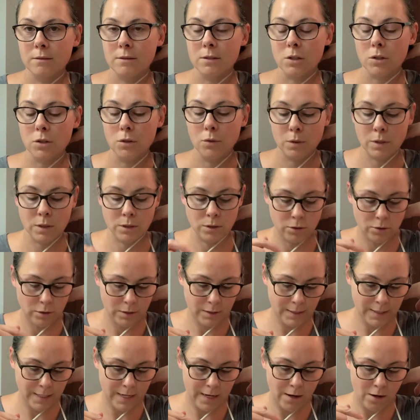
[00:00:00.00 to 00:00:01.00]
So you can look
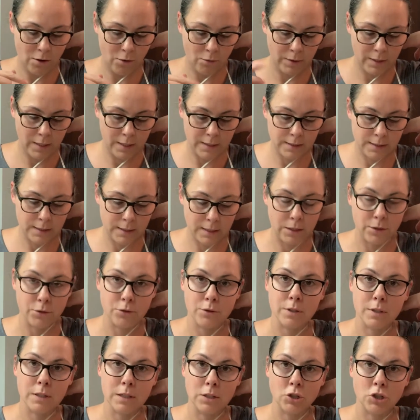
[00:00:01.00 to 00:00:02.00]
down and see
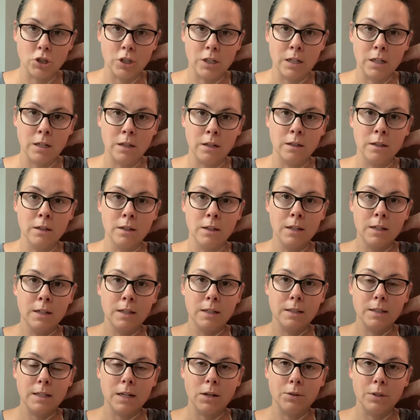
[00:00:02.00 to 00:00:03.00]
your stitching
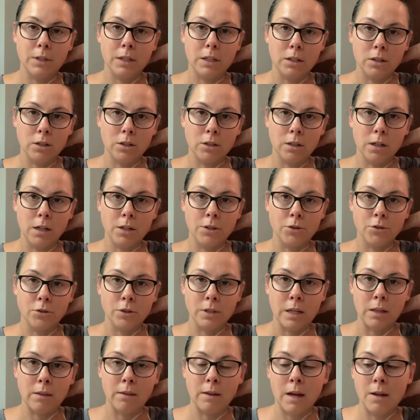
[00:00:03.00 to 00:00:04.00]
down here
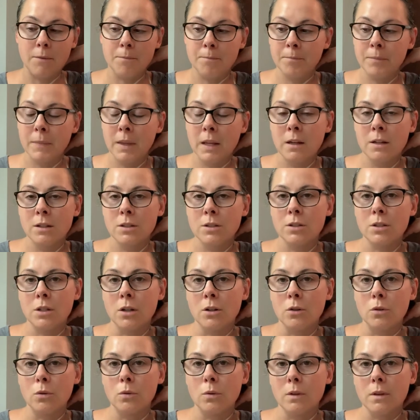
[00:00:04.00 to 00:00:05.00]
underneath it. So
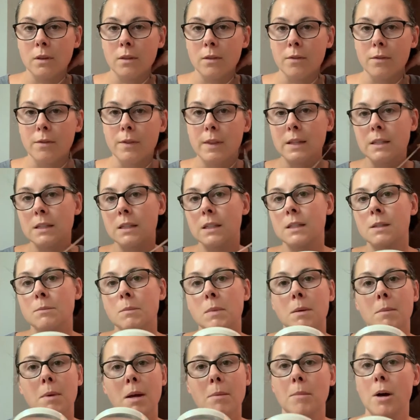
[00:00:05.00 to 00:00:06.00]
this is
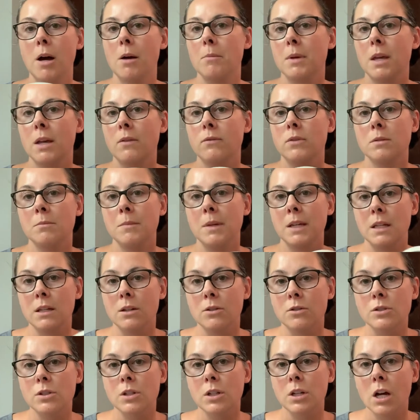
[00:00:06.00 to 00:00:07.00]
something my mom gave to me
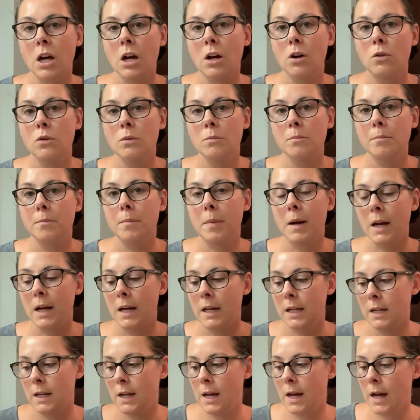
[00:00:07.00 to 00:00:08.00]
years ago,
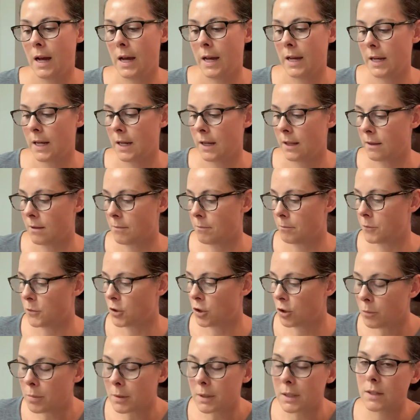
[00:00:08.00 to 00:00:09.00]
but I
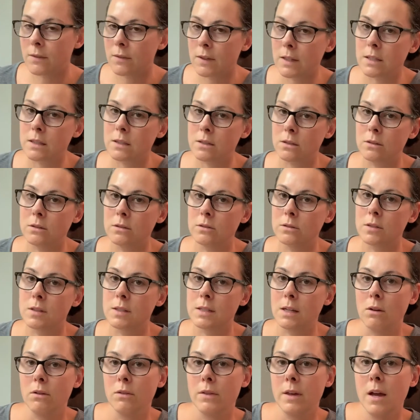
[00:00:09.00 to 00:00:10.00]
do believe they still
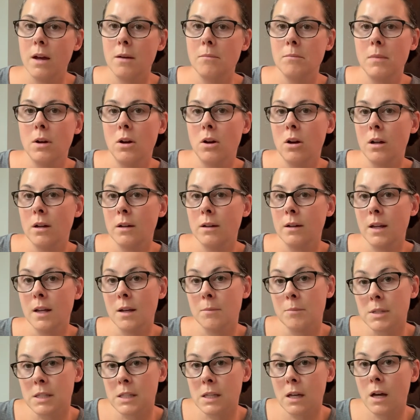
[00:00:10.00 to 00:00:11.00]
sell them on
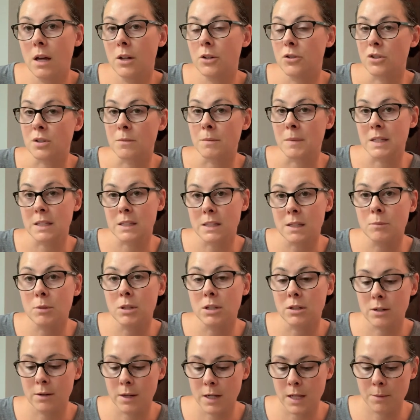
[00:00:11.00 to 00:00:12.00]
Amazon or something
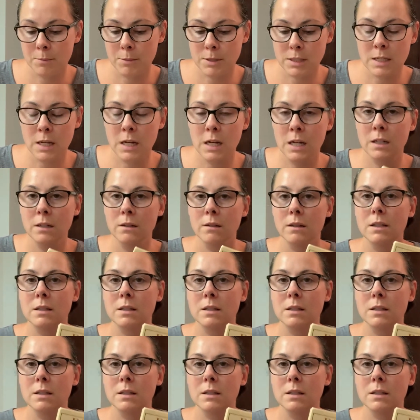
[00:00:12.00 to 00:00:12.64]
similar on Amazon.